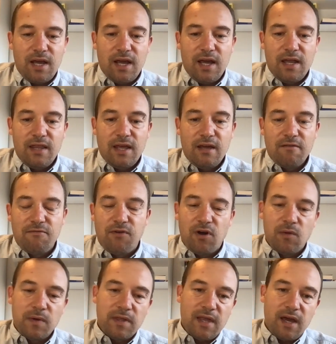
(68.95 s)
And then
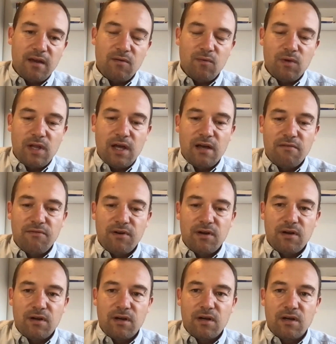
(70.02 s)
following that, we'll have
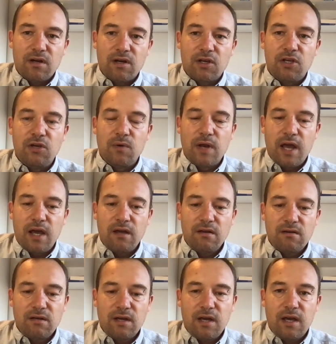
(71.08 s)
a Q&A,